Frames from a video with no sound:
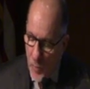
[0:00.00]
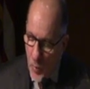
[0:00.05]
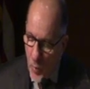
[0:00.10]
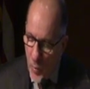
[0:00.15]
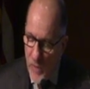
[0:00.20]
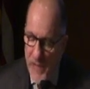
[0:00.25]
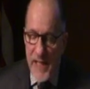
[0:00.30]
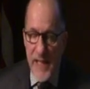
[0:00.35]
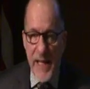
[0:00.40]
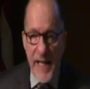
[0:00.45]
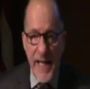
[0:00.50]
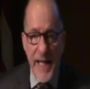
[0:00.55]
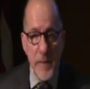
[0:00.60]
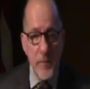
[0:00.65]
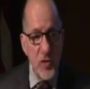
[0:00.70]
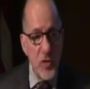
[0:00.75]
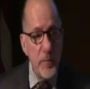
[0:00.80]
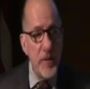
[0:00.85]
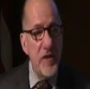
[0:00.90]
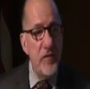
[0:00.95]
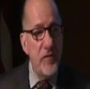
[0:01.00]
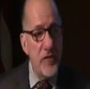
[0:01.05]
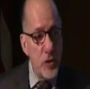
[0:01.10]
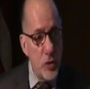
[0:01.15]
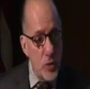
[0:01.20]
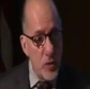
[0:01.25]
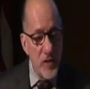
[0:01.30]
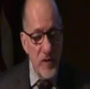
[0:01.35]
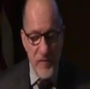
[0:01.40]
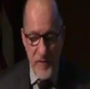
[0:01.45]
we came to be
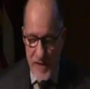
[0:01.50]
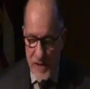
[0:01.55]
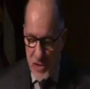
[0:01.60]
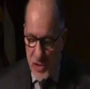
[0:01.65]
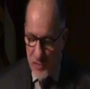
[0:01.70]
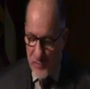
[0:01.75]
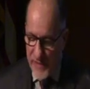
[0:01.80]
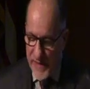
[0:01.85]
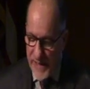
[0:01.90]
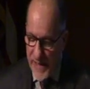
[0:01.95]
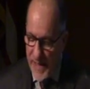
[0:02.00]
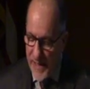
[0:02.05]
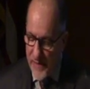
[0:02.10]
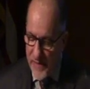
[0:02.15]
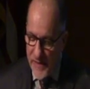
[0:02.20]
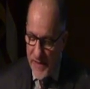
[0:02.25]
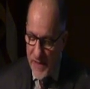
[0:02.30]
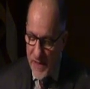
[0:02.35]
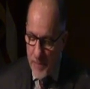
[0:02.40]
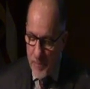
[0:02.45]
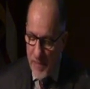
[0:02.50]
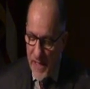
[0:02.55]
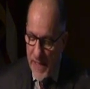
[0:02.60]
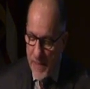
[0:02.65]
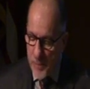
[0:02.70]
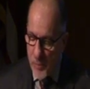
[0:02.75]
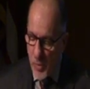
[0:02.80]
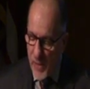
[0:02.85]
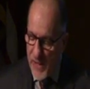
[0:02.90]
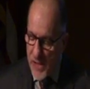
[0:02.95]
viewed eventually, I think,
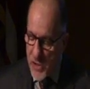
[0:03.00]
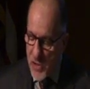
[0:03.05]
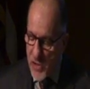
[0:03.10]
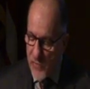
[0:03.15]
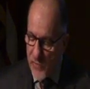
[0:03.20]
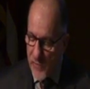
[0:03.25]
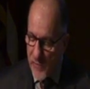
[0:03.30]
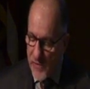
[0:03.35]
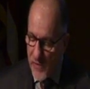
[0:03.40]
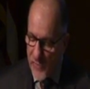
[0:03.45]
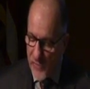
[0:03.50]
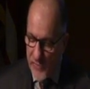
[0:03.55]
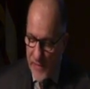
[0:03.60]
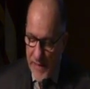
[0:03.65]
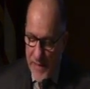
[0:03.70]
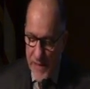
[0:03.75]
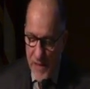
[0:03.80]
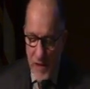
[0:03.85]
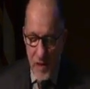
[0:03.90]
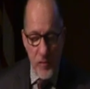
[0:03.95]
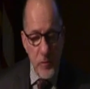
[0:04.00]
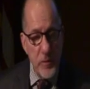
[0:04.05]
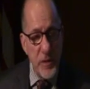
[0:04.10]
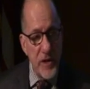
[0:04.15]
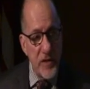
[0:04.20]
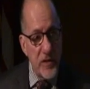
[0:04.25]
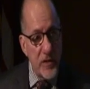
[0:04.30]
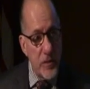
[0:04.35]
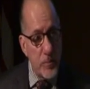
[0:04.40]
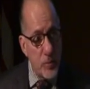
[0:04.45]
by branches of the state
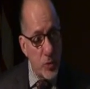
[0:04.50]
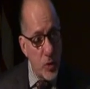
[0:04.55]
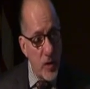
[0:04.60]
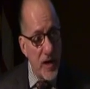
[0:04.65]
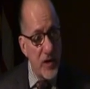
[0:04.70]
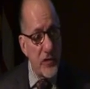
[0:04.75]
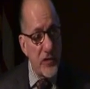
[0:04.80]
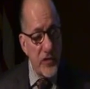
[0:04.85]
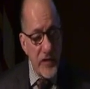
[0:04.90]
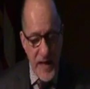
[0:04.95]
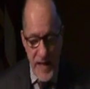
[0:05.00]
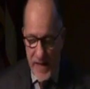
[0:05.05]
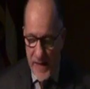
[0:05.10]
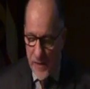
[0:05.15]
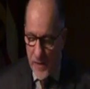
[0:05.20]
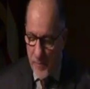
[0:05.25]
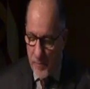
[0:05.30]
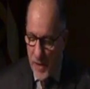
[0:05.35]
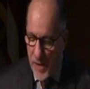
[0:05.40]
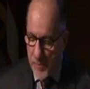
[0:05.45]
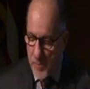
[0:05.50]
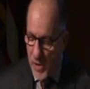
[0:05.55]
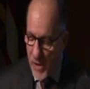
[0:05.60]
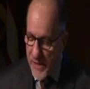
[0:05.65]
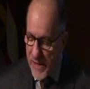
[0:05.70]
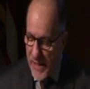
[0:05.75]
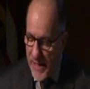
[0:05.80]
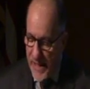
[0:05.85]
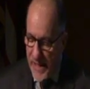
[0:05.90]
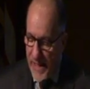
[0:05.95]
government, the press, and the
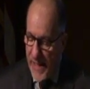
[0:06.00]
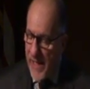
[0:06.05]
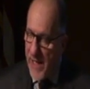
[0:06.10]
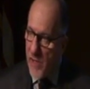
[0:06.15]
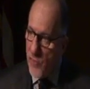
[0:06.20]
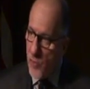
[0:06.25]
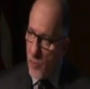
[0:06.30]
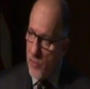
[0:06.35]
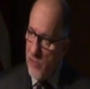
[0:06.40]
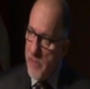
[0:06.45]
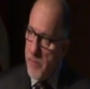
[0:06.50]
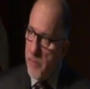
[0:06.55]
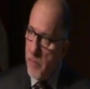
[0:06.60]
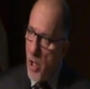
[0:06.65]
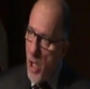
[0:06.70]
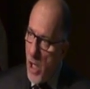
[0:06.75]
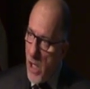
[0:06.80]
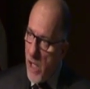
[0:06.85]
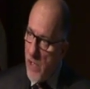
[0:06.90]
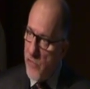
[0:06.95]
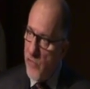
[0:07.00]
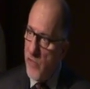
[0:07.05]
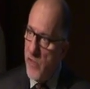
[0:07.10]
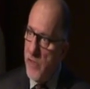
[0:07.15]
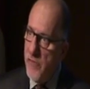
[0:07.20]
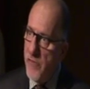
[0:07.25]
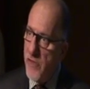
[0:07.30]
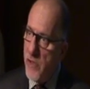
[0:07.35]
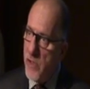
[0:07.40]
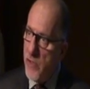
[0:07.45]
public as really
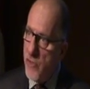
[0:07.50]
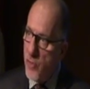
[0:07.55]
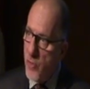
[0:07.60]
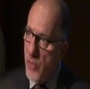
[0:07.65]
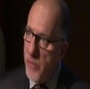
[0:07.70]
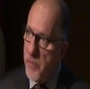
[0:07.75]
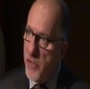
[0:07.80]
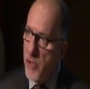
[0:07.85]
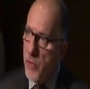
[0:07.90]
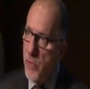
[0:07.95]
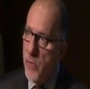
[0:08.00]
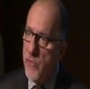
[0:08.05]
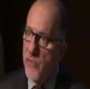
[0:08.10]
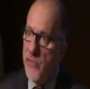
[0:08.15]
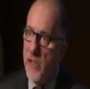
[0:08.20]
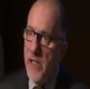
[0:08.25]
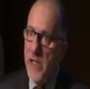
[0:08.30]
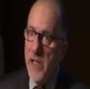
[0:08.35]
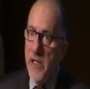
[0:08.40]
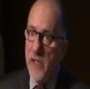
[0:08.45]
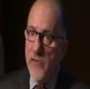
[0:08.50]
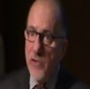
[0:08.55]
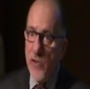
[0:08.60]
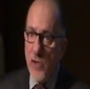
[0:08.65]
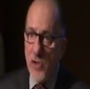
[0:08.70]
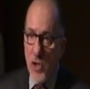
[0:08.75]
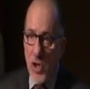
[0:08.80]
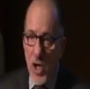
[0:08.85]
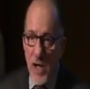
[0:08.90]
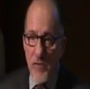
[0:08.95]
positive contributors to
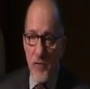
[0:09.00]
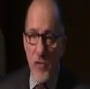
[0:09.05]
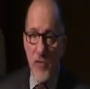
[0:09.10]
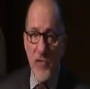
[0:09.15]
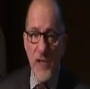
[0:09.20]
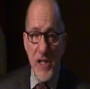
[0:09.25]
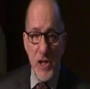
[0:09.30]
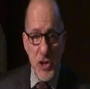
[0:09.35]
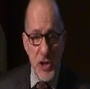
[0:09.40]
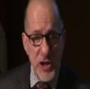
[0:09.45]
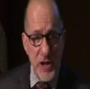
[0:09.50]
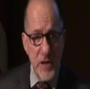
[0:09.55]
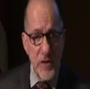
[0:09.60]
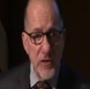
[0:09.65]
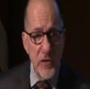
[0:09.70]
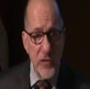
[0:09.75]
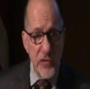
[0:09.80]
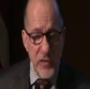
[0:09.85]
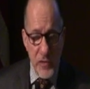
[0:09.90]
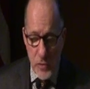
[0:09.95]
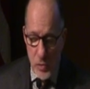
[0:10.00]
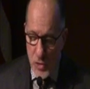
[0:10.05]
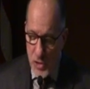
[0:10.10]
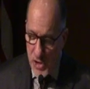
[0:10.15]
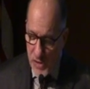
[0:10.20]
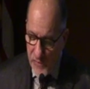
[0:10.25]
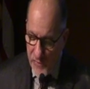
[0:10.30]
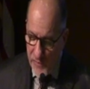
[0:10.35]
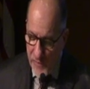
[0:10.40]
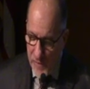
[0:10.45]
the conversation and the
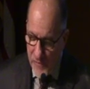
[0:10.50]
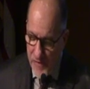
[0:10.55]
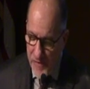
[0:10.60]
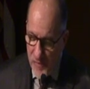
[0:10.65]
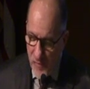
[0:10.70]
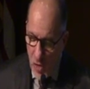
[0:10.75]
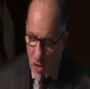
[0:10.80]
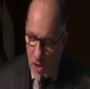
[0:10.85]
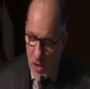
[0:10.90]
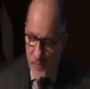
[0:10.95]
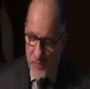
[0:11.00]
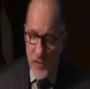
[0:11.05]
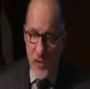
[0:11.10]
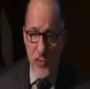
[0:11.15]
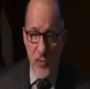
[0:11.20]
solutions that have evolved to